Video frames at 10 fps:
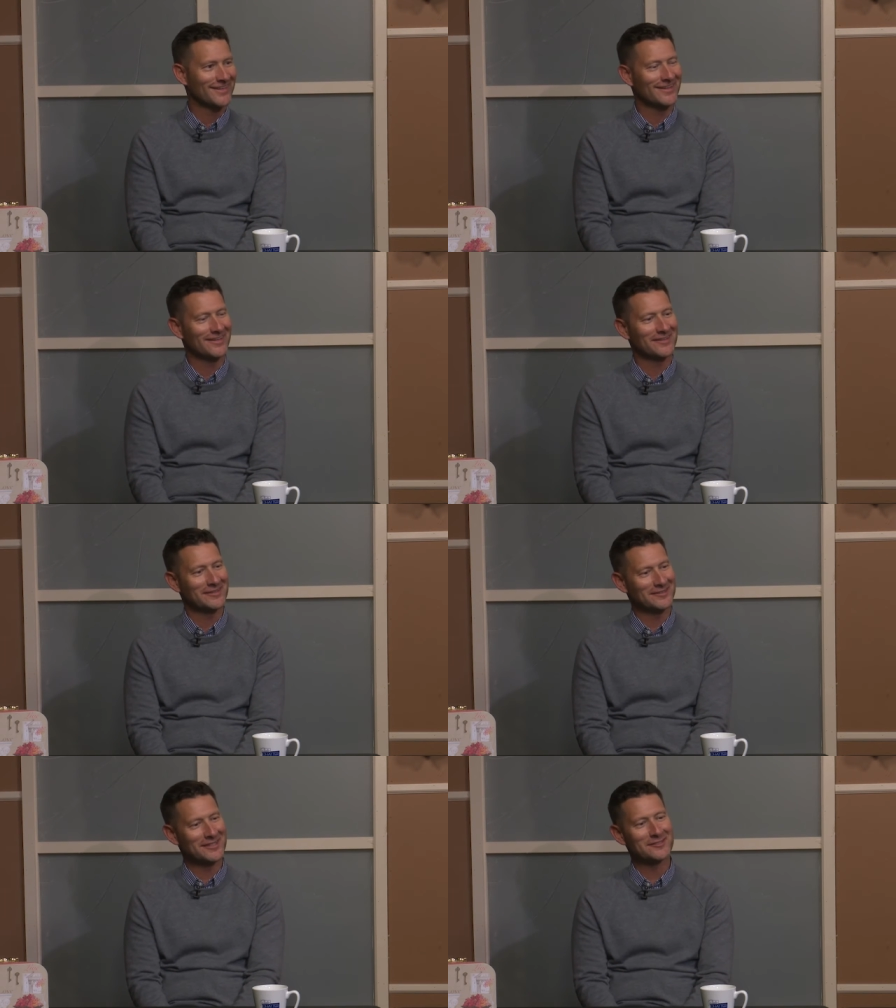Uh,
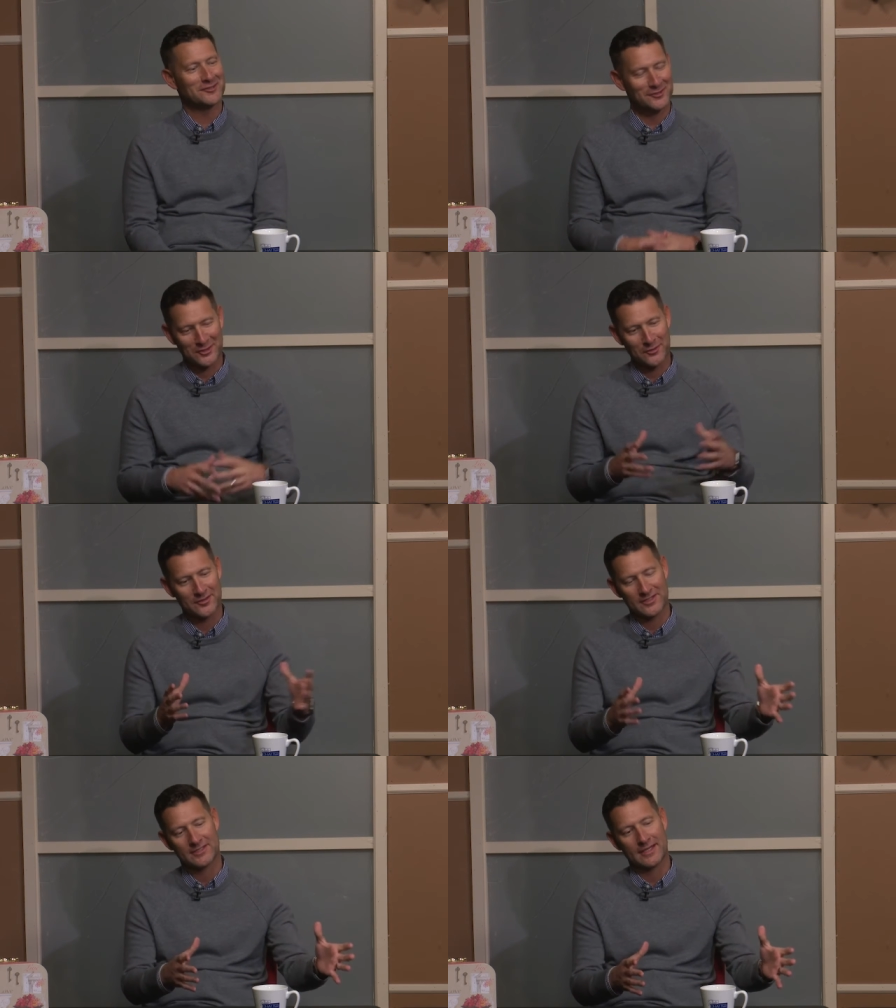it doesn't just go to
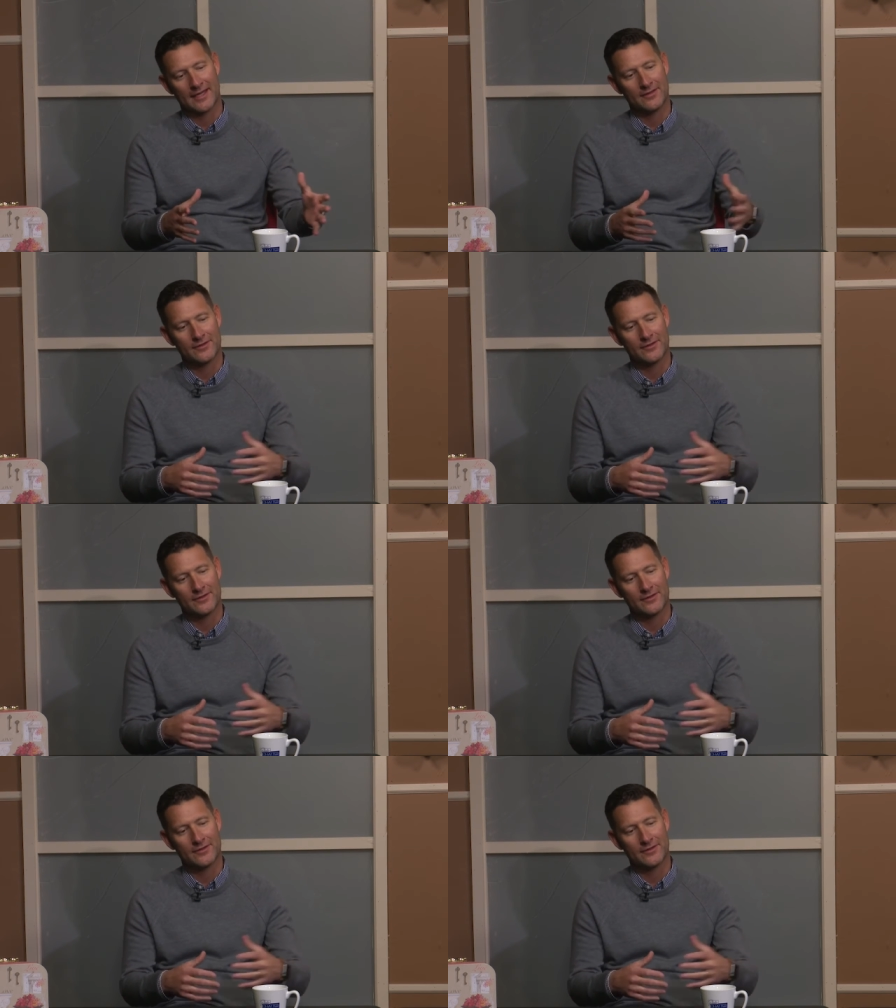the state.